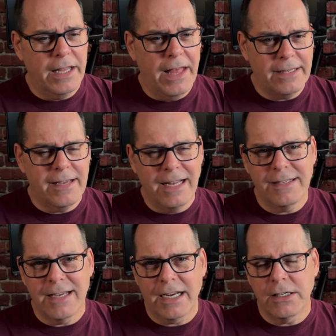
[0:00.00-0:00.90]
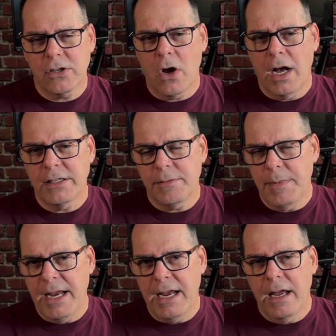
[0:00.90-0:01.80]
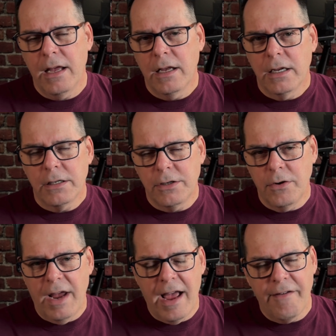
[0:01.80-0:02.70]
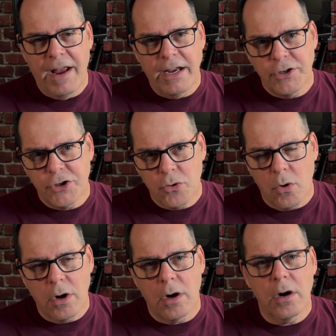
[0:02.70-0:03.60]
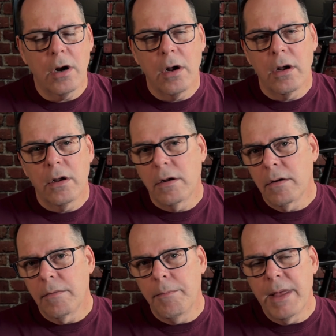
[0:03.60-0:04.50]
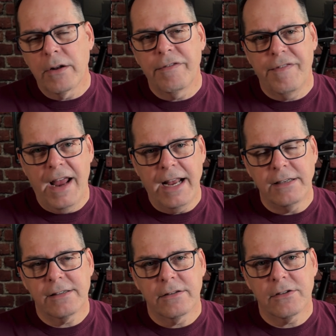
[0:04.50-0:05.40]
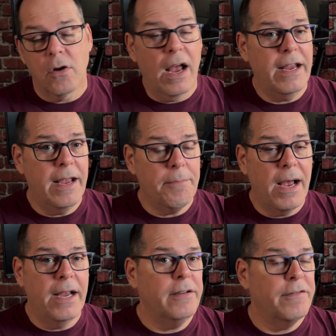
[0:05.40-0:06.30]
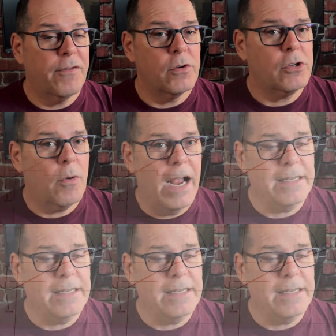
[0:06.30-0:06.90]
that 10 seconds caused me to have a shorter middle phase. So I hit my first crack